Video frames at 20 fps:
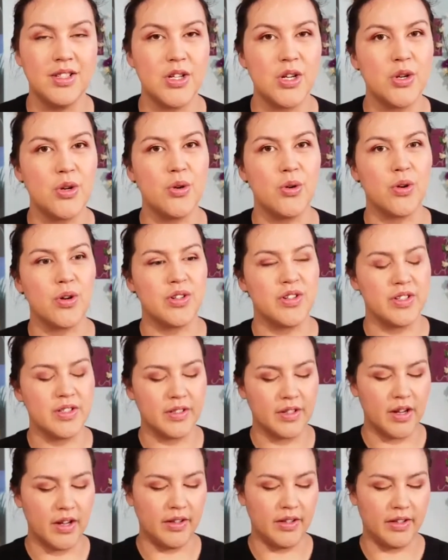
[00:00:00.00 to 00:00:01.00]
a
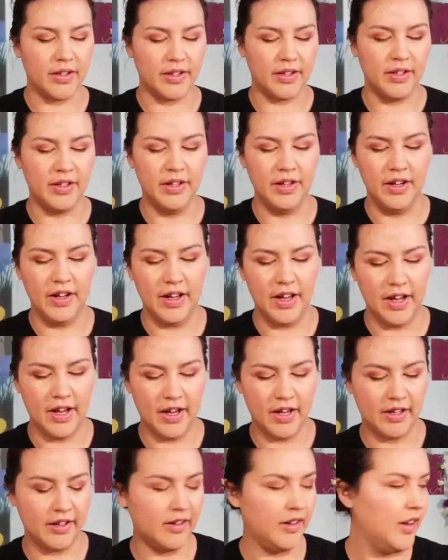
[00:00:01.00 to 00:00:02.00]
gorgeous color.
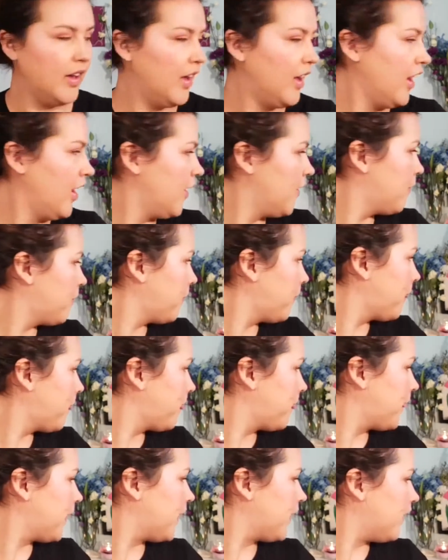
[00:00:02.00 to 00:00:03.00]
And
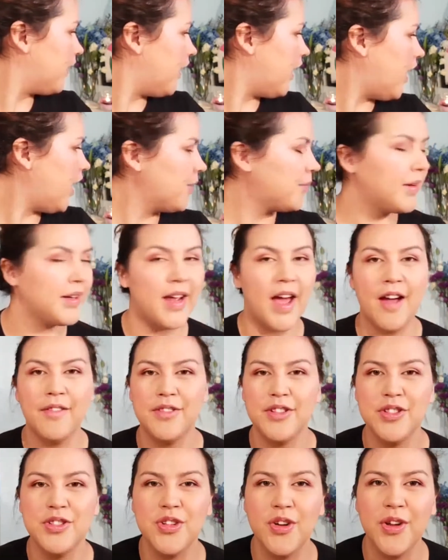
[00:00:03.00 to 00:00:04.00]
I'm gonna
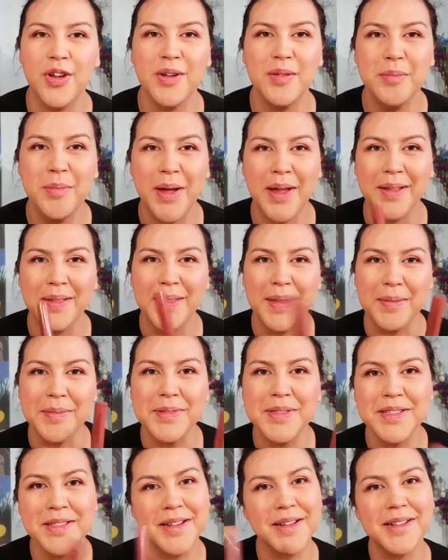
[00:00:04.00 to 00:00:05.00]
have to show you my
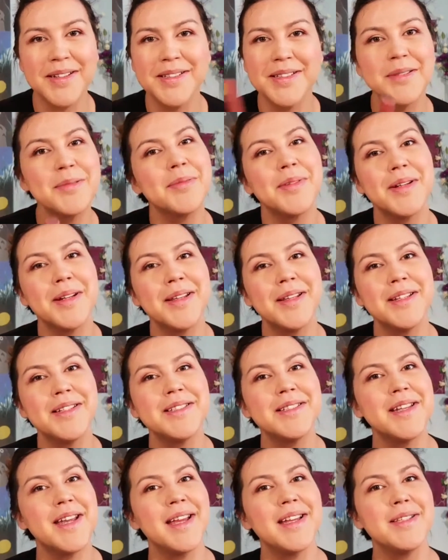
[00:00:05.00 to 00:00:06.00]
lipsticks one of
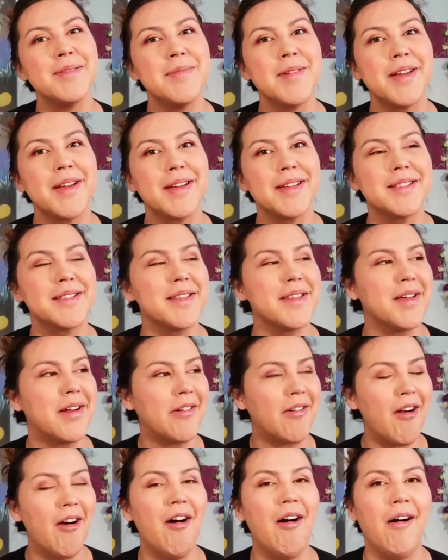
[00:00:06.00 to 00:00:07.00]
these days because
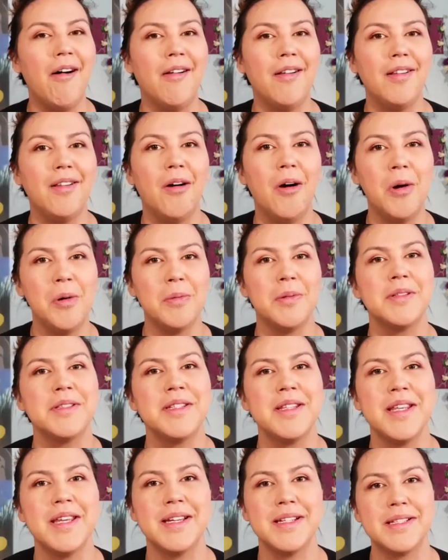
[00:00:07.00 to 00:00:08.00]
they're all
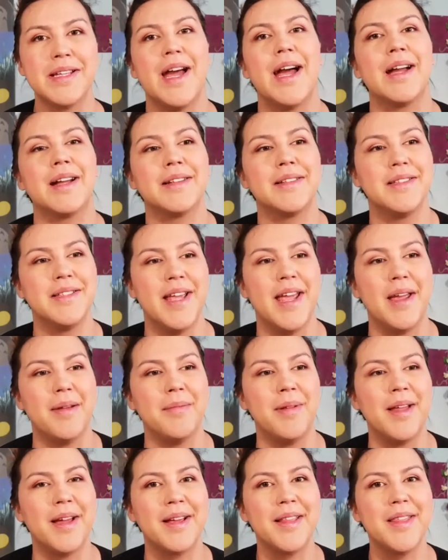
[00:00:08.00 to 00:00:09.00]
almost the exact
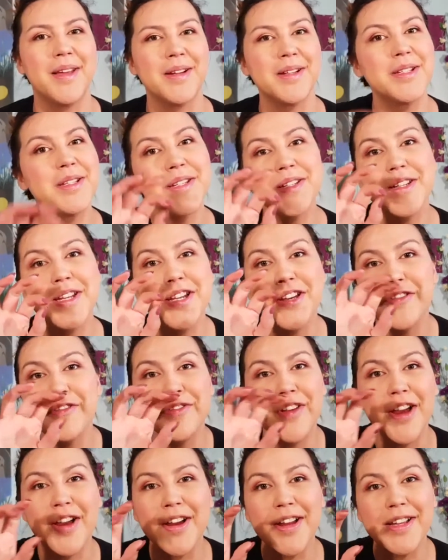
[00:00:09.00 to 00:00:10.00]
same. Like there's
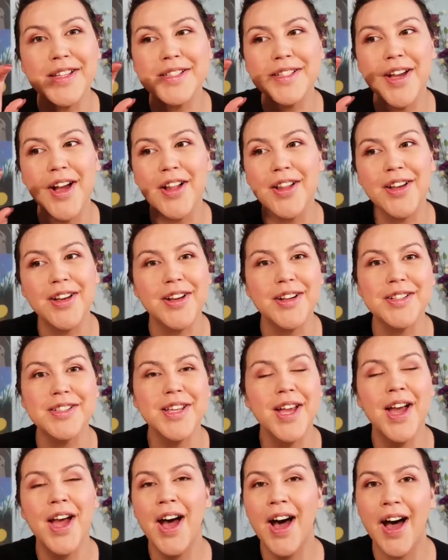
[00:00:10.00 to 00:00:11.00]
various colors.
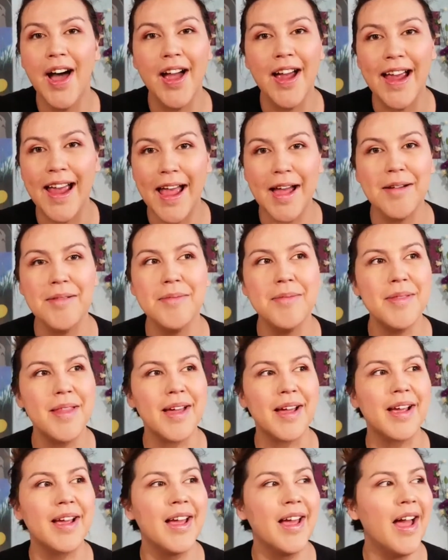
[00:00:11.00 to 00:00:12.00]
I am
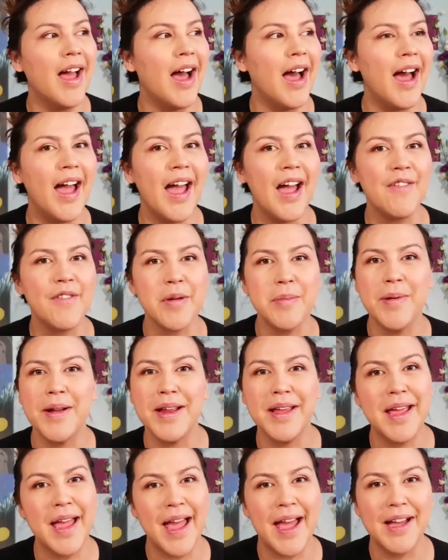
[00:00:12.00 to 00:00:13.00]
like,
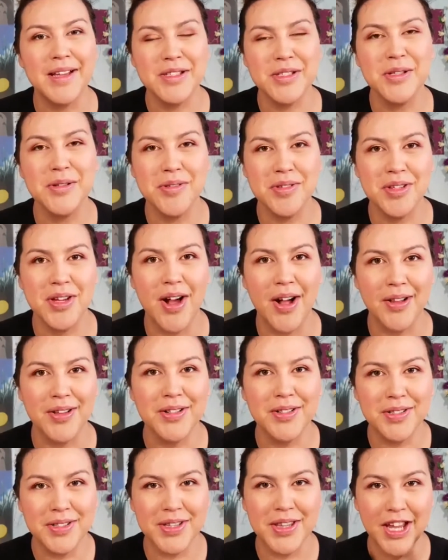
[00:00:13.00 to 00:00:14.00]
everybody has those
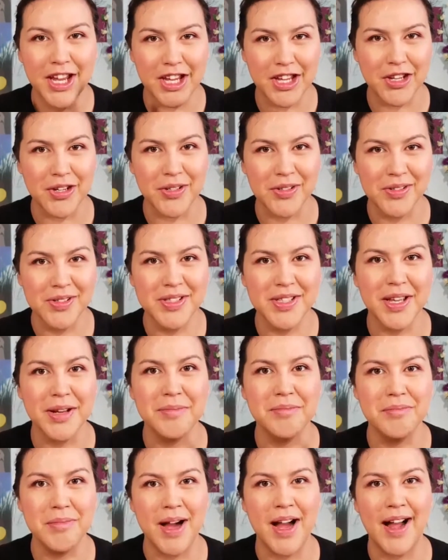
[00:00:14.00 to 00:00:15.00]
colors that they use,
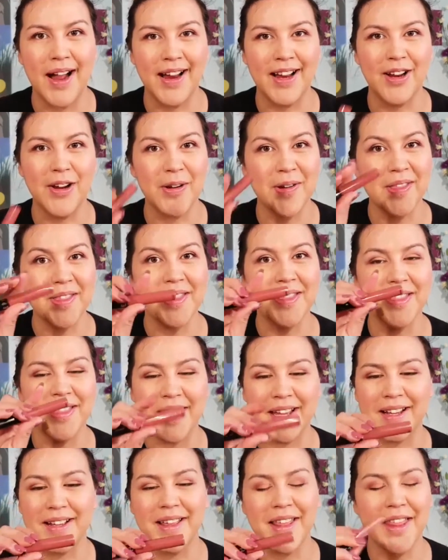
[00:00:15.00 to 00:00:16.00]
and mine are
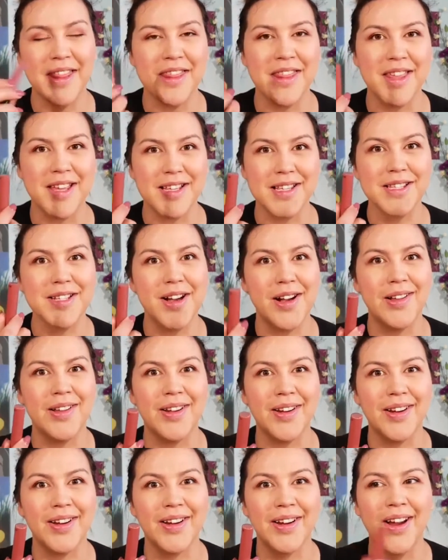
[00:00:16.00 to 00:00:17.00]
like this
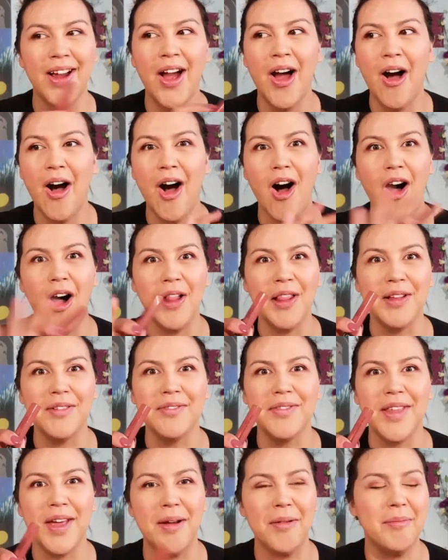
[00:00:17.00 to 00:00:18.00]
color, all
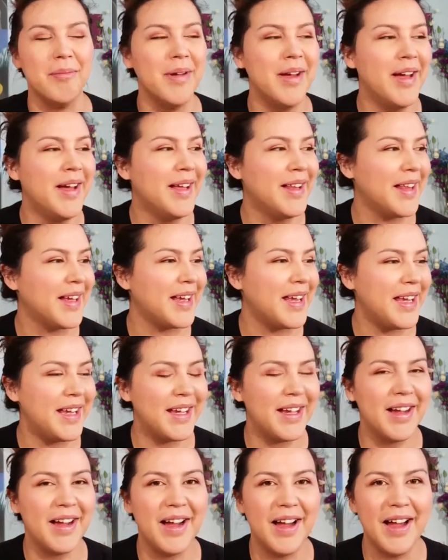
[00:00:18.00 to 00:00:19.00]
of them.
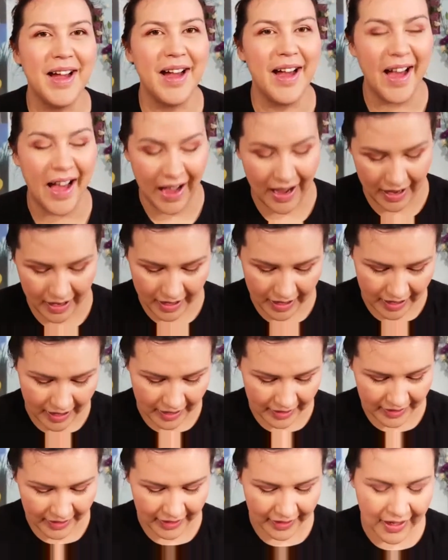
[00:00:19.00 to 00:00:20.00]

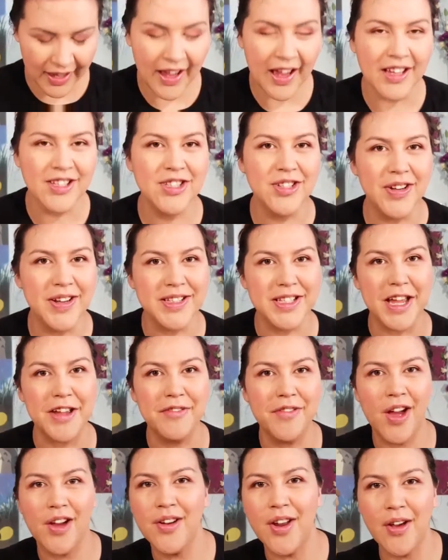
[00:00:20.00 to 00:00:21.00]
Like as soon as
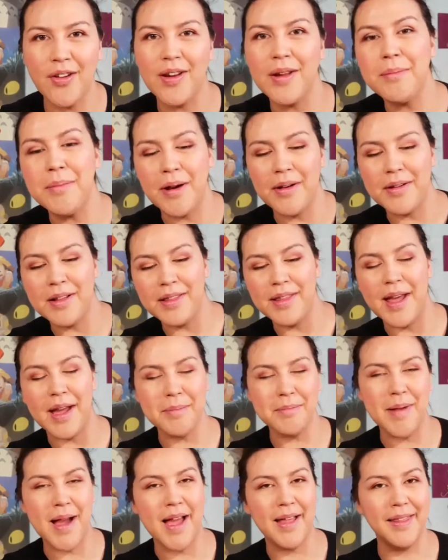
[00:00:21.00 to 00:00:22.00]
I found out
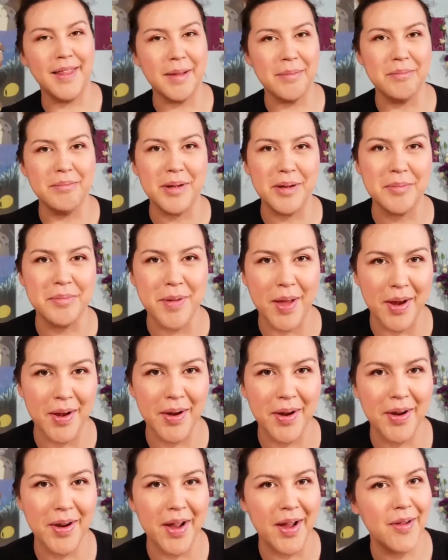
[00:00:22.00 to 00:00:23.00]
about My Lip But
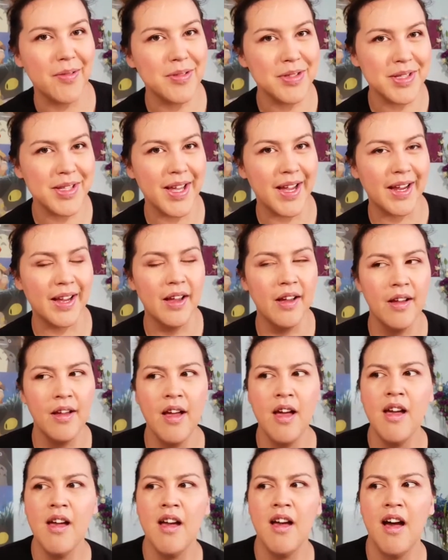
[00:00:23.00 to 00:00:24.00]
Better, I was like,
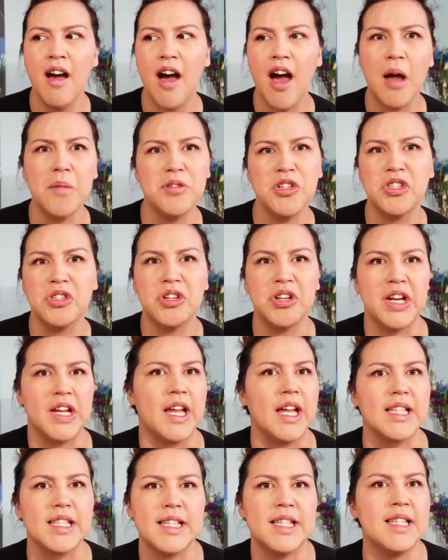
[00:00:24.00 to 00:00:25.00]
I'm just gonna
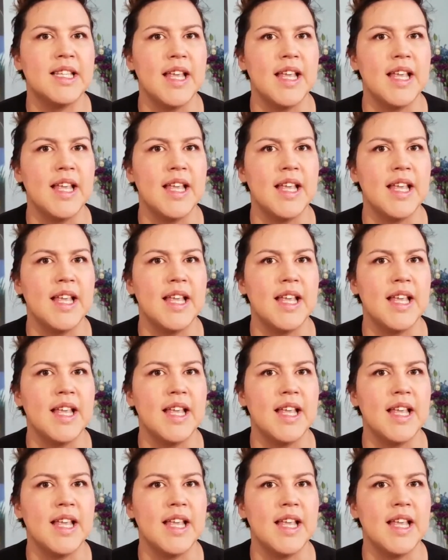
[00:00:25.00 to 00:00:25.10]
get